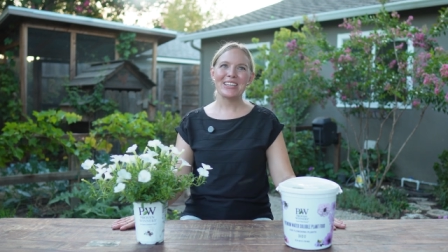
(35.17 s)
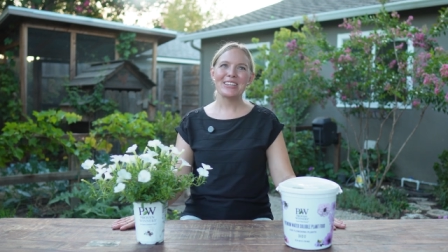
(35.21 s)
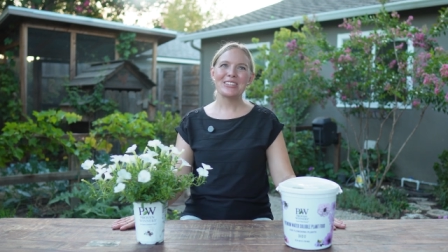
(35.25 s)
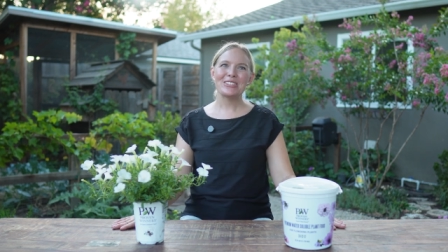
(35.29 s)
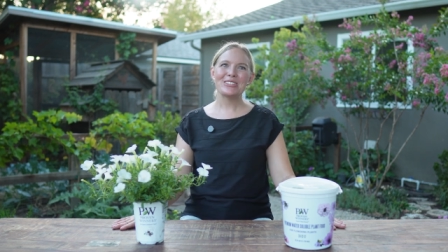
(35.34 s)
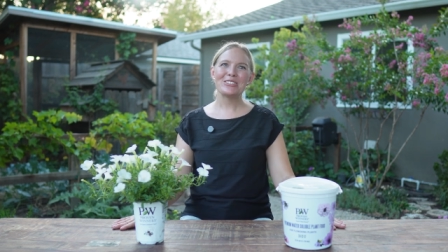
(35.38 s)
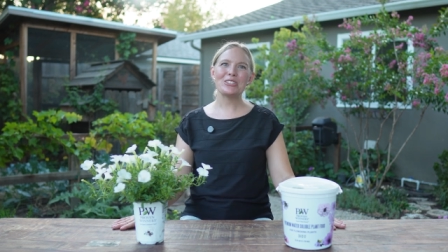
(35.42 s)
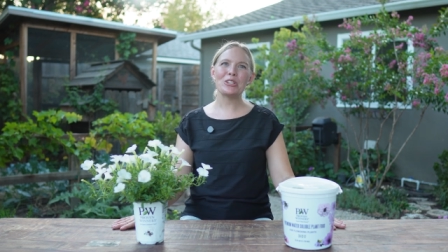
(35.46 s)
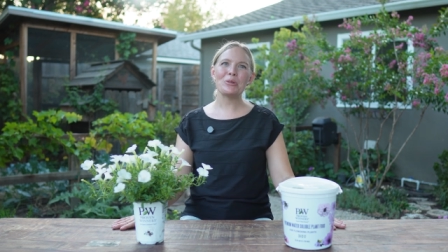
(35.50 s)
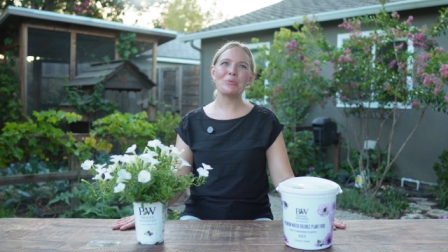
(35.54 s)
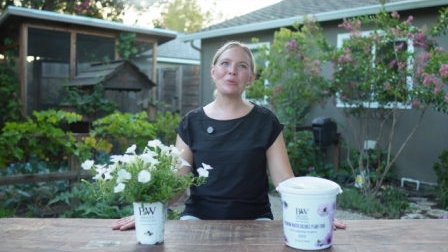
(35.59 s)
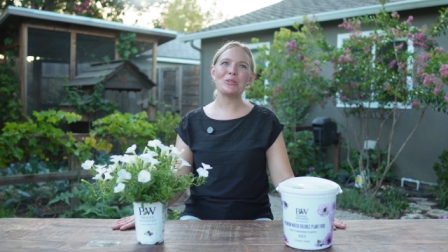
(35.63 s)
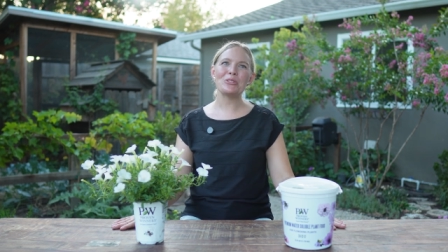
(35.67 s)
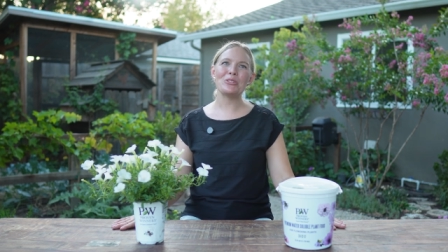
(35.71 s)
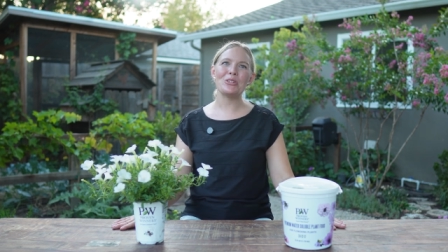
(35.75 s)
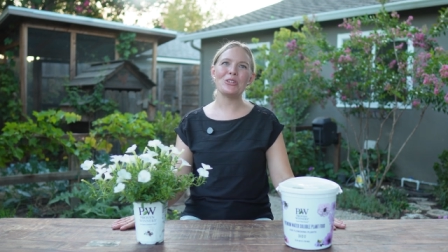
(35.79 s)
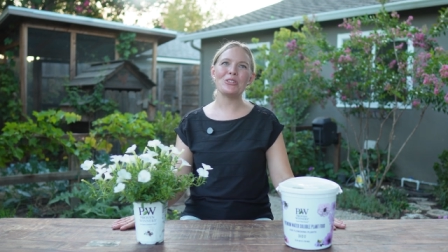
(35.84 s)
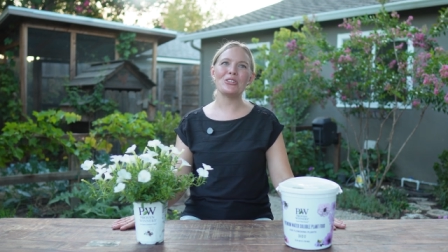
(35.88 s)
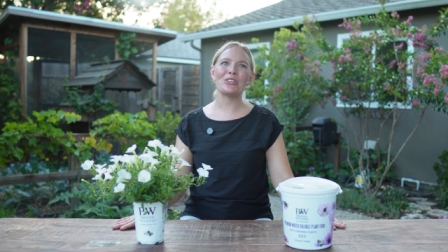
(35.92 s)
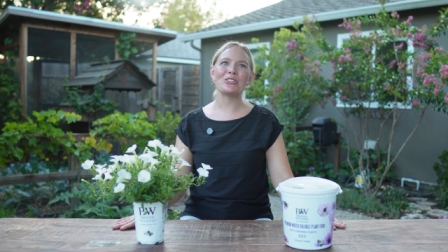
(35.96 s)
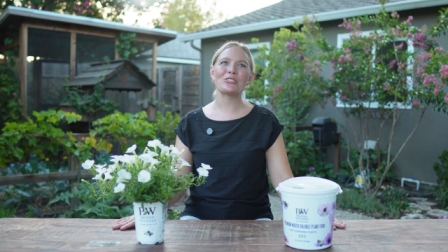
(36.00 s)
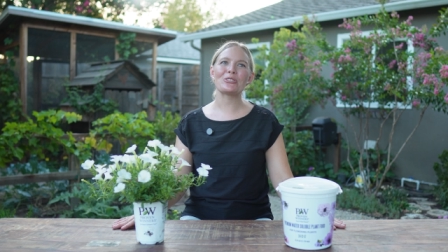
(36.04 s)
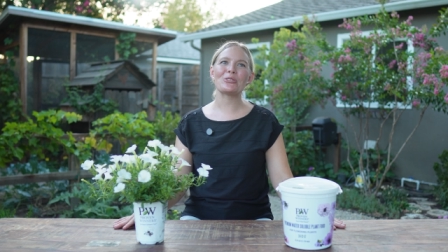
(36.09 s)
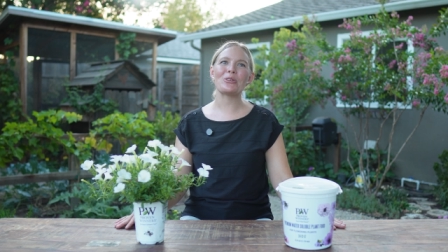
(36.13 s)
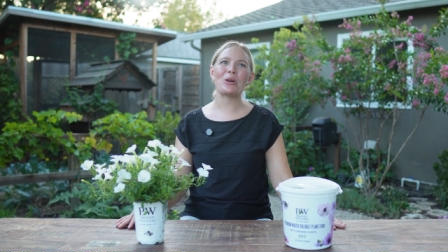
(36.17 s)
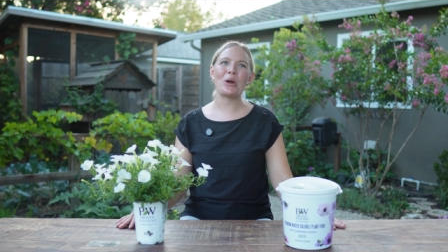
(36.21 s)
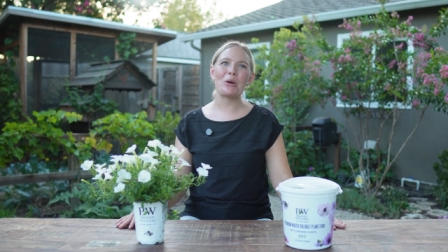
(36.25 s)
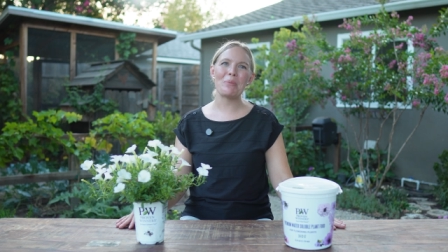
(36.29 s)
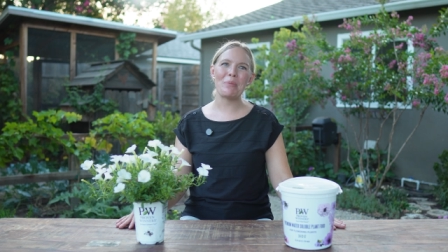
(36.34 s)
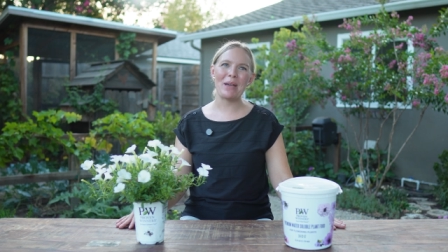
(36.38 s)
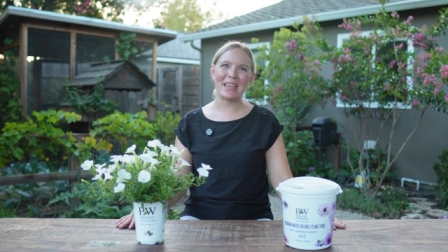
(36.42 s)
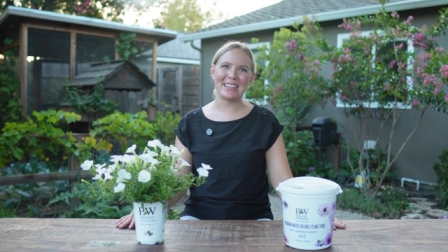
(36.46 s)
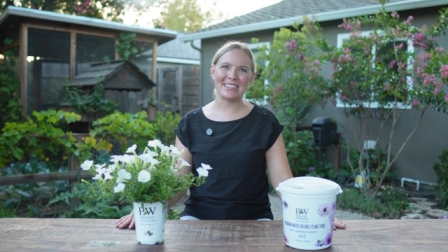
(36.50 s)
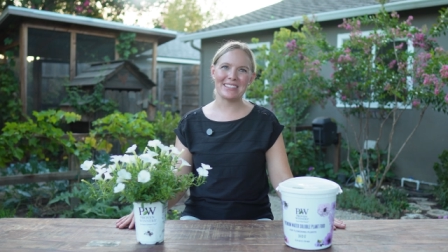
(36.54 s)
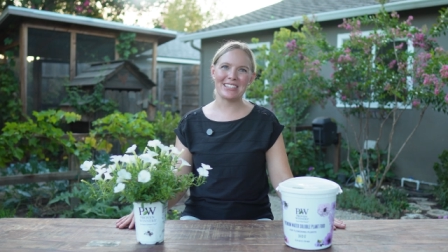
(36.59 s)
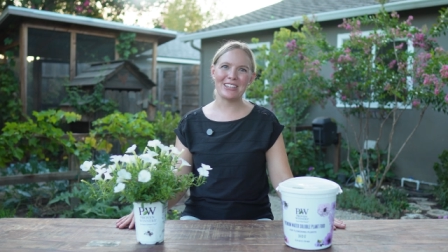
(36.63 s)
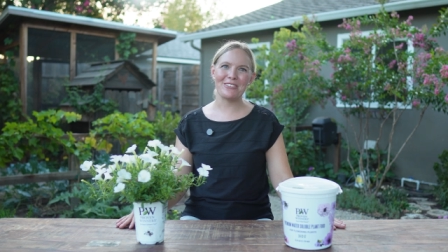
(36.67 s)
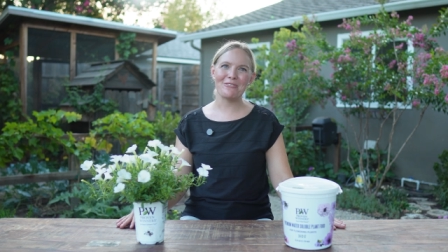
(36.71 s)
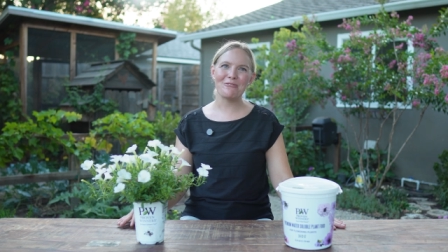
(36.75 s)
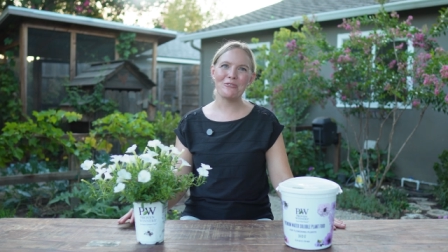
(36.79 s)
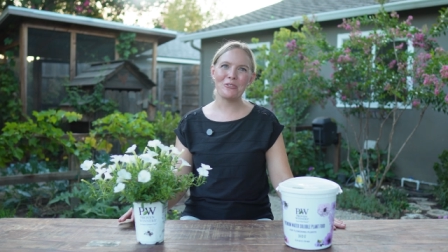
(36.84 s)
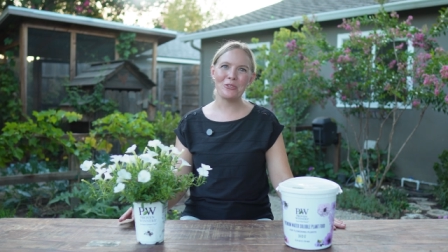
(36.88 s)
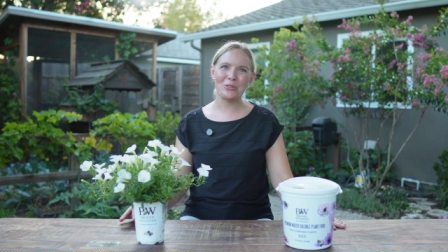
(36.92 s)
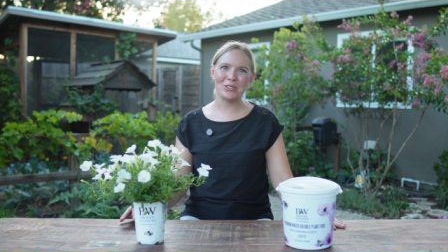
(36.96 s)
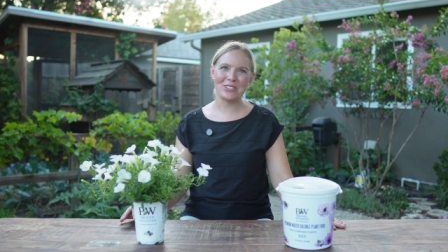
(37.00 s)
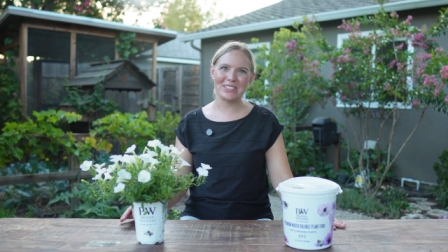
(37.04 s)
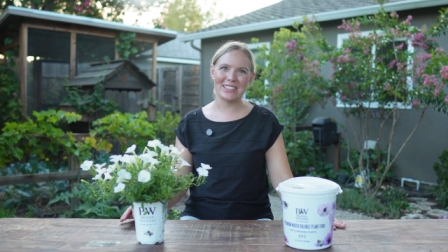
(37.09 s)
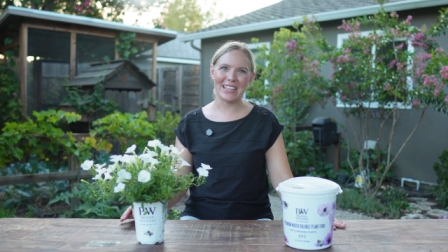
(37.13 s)
Supertunias grow best in
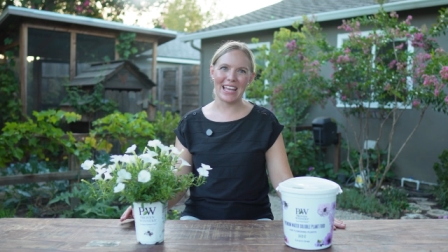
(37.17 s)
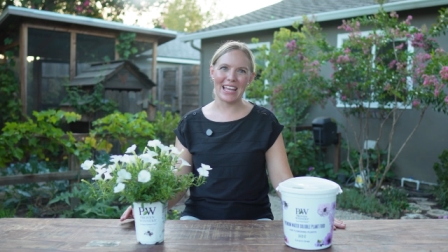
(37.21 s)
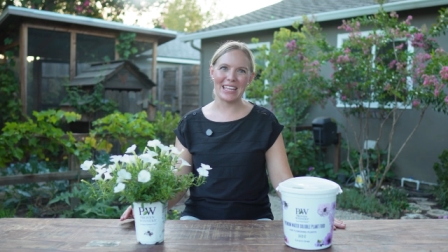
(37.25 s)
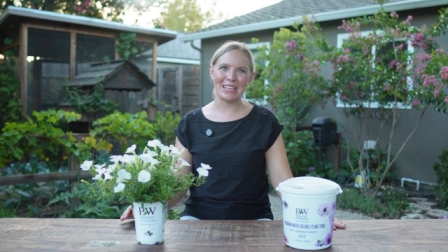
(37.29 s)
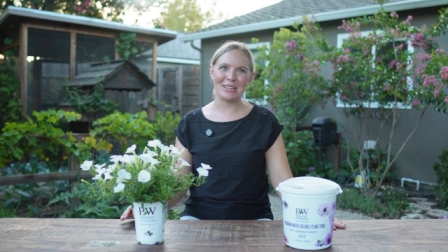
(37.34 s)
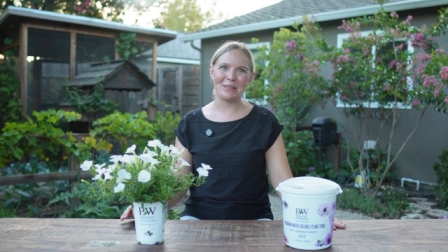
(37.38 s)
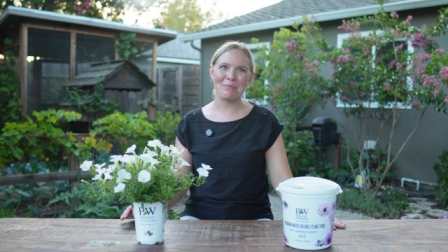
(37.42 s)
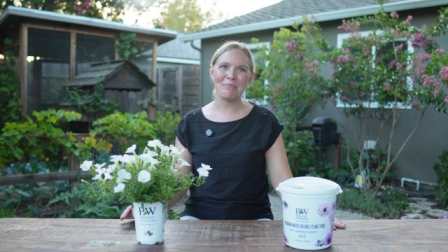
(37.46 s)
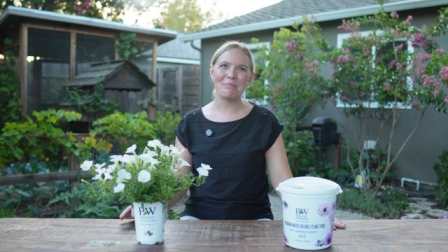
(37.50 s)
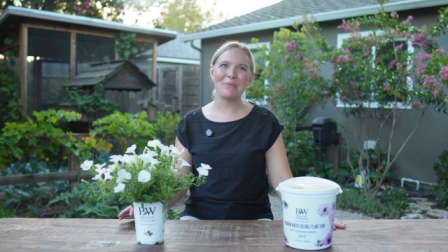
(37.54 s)
full sun,